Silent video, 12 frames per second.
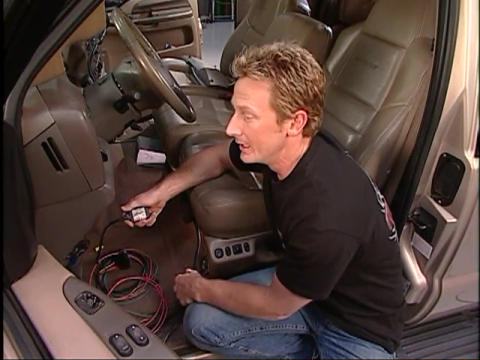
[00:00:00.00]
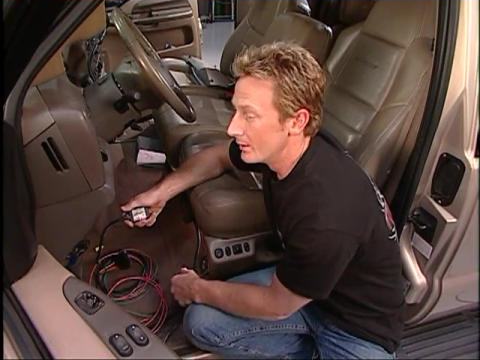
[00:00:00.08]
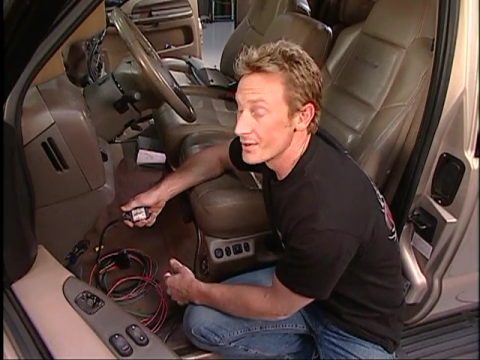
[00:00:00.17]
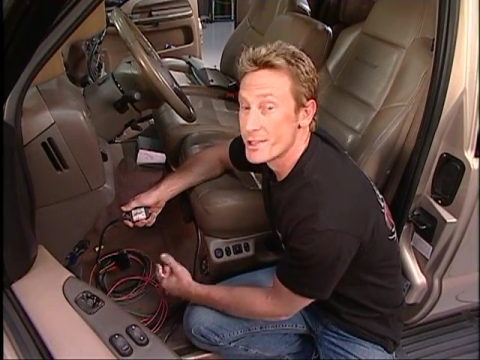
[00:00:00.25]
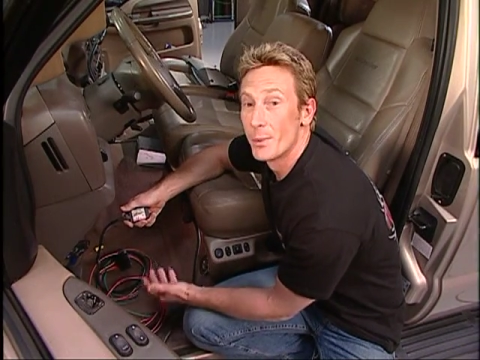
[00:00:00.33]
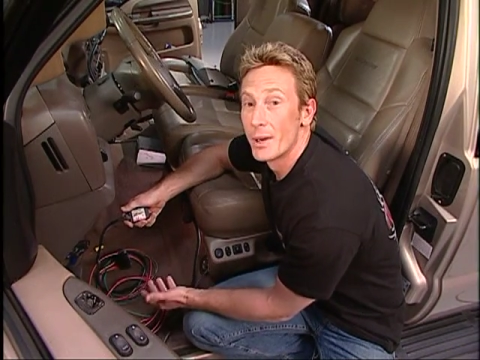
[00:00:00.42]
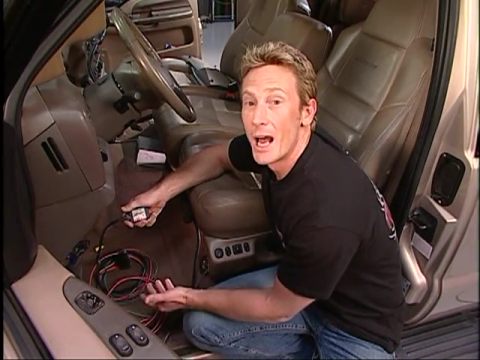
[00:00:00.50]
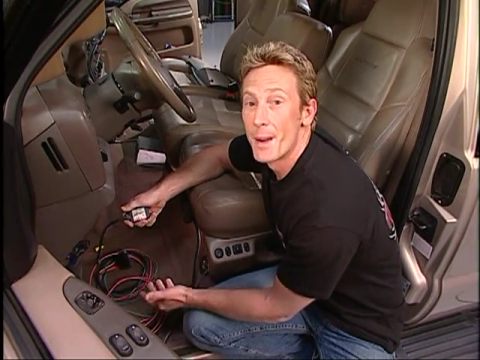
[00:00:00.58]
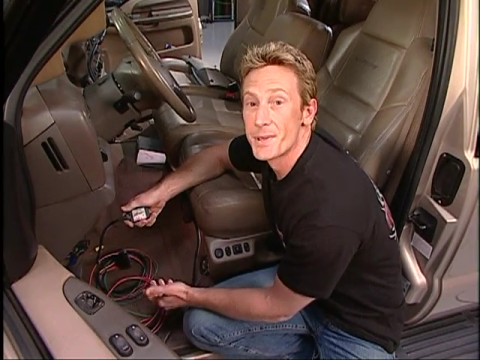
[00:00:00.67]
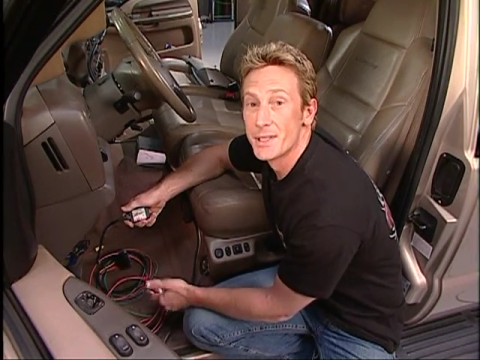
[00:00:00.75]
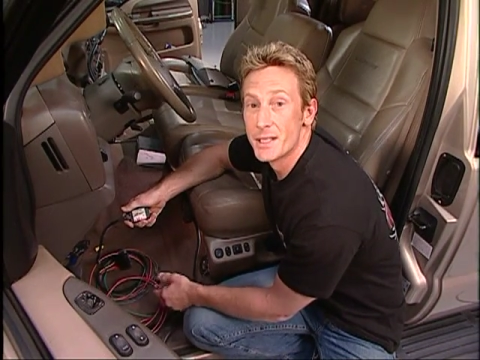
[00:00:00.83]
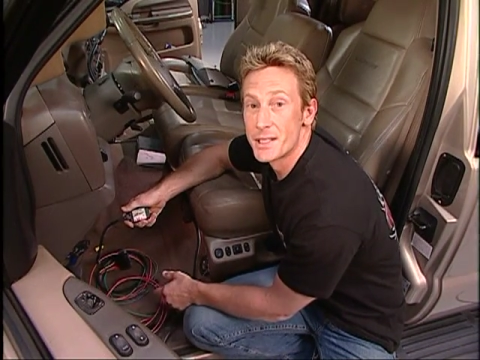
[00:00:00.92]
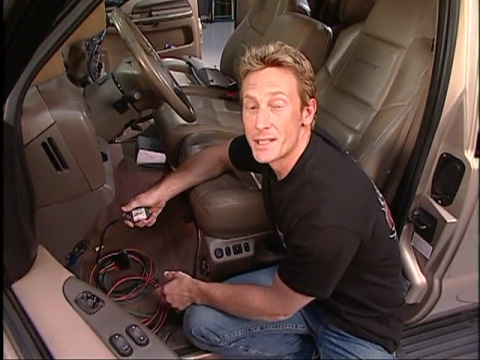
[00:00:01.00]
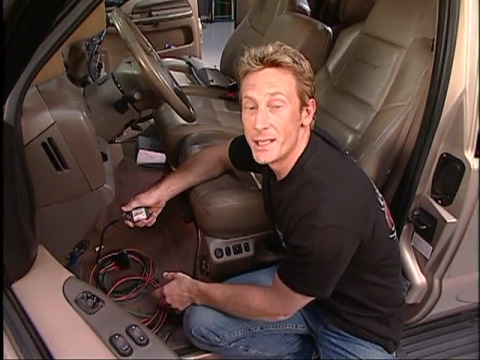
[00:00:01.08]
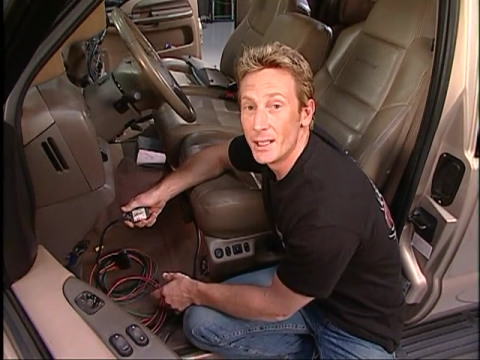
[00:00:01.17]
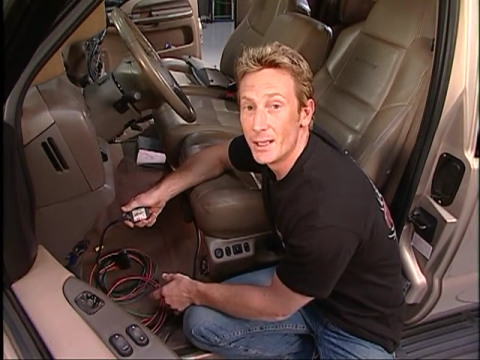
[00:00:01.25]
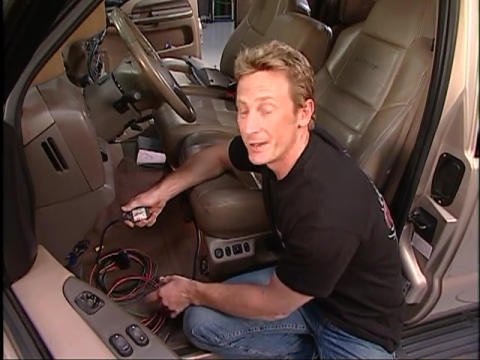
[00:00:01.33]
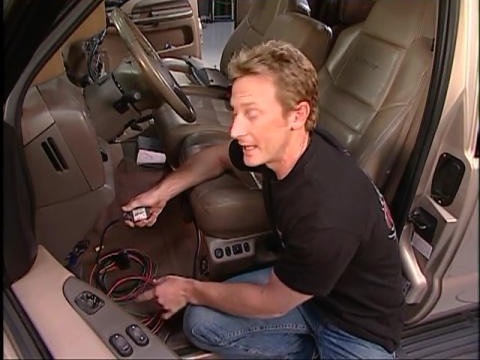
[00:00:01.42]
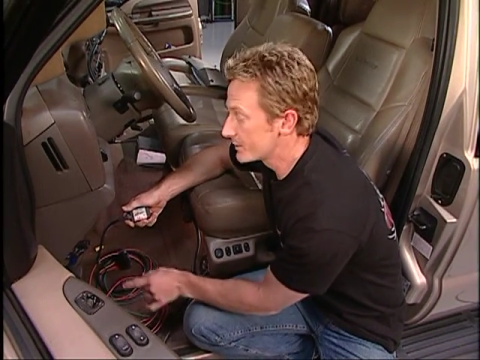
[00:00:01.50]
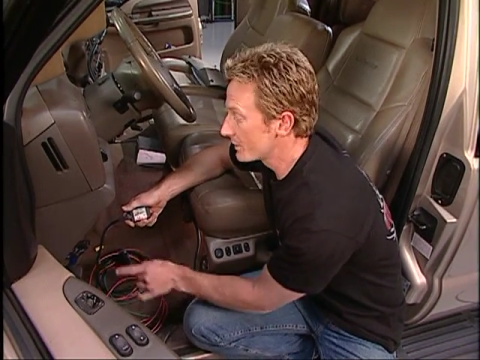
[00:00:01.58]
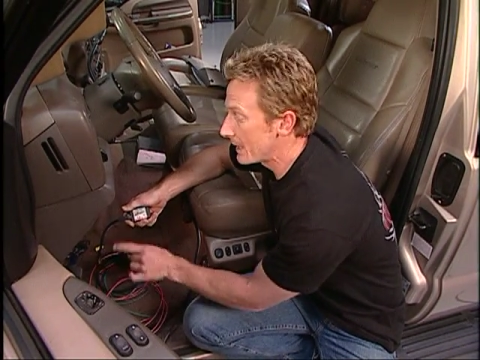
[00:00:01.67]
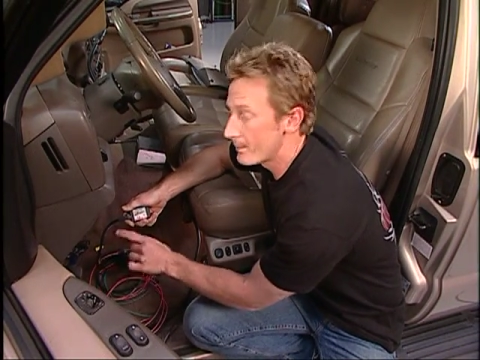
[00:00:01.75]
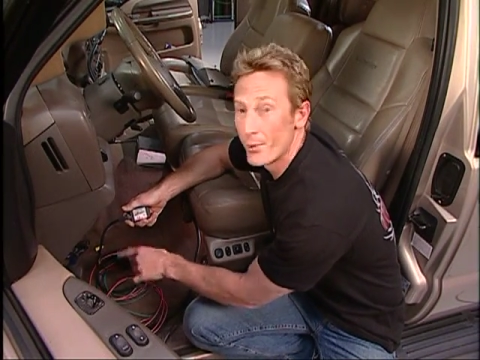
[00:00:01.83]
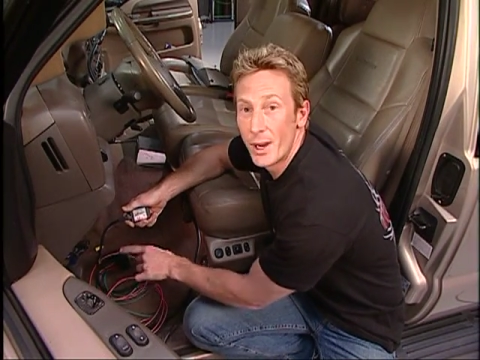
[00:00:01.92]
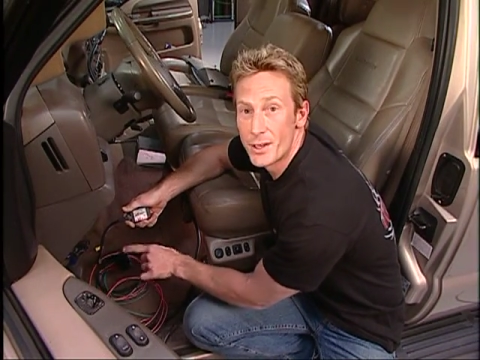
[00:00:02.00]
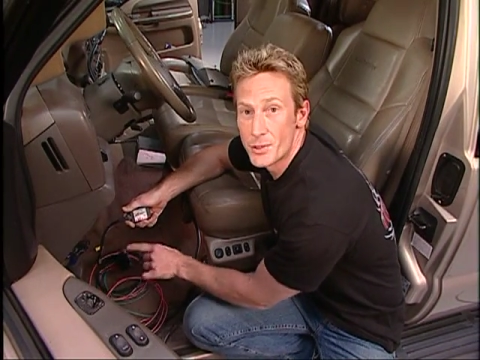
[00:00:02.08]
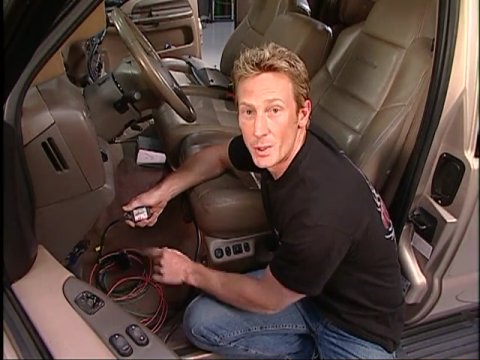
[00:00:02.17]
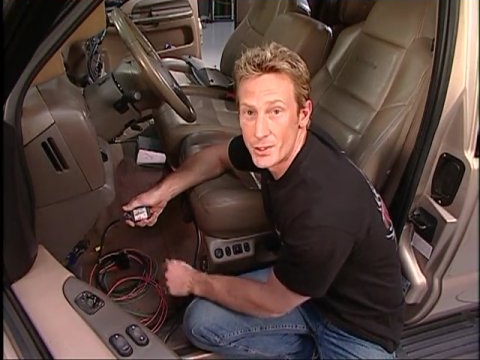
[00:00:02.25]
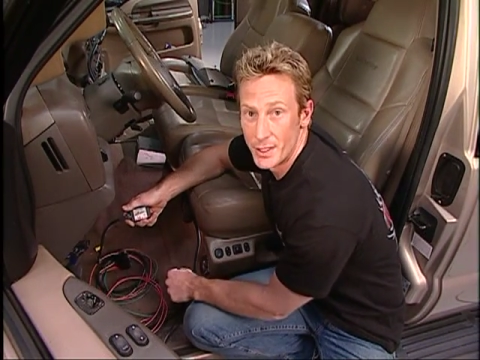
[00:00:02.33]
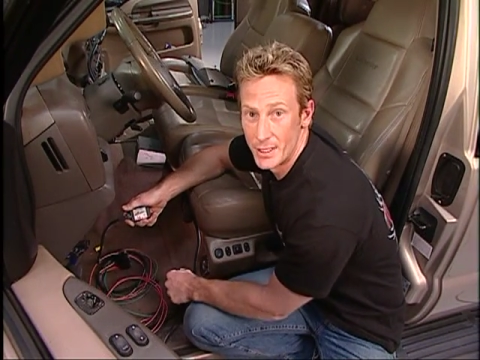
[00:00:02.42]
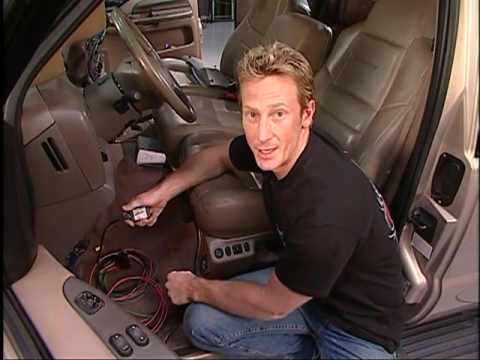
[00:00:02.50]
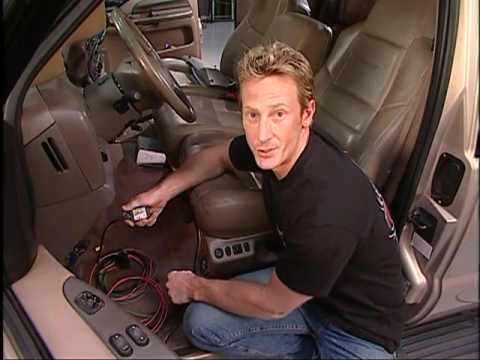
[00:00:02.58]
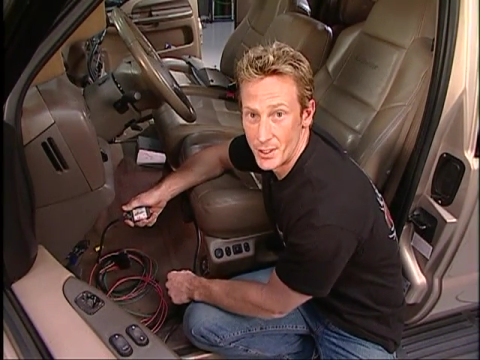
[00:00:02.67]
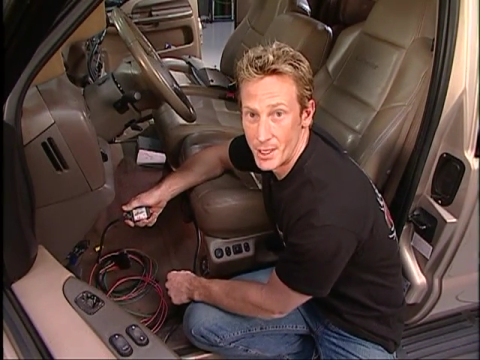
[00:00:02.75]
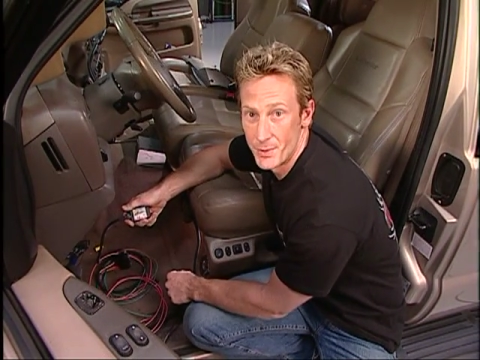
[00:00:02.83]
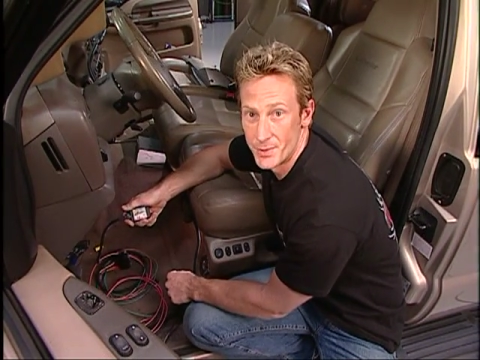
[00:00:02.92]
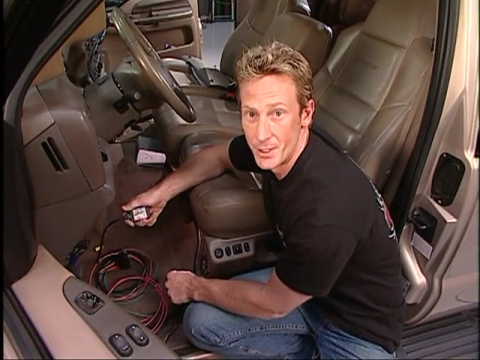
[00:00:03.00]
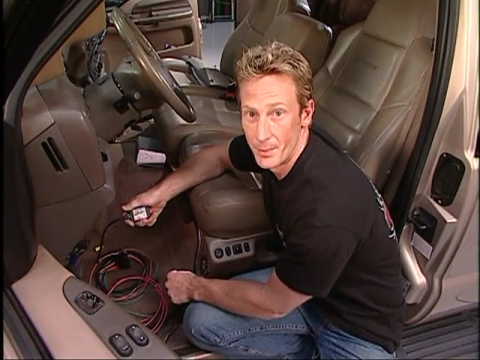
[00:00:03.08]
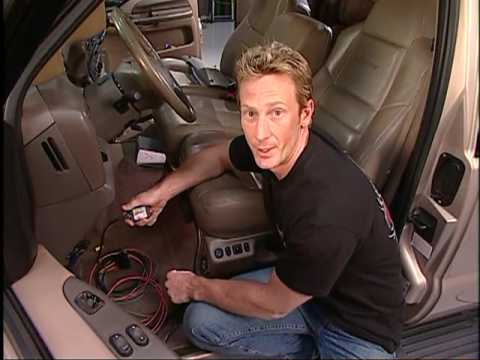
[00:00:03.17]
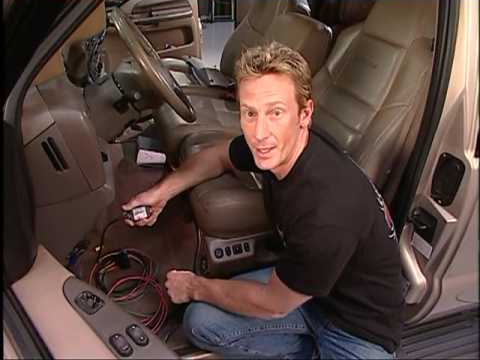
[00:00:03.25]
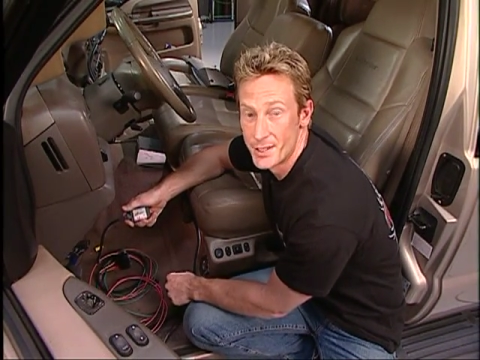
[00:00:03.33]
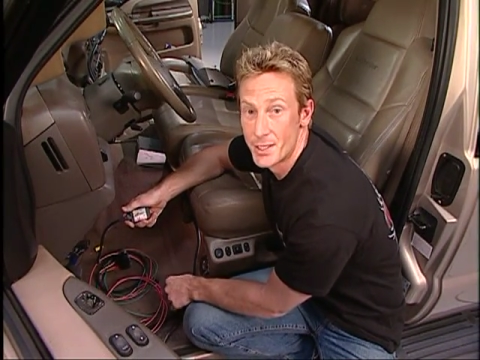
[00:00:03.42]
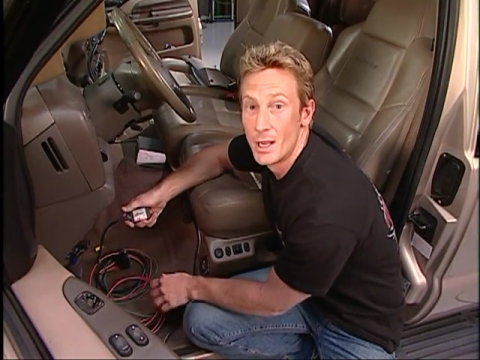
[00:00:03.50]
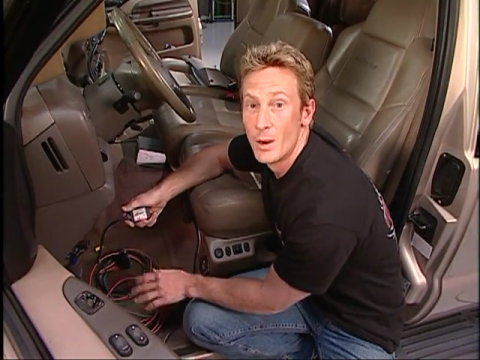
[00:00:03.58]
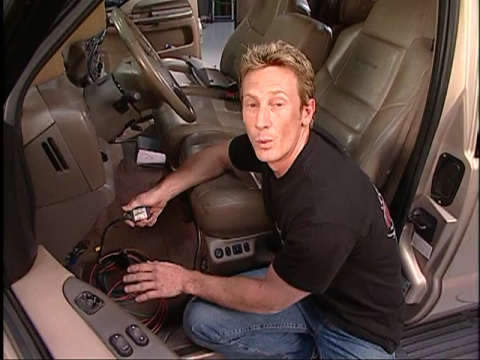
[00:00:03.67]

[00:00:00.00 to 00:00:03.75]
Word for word: If someone hops in to steal it, that's where that brake switch connection comes into place.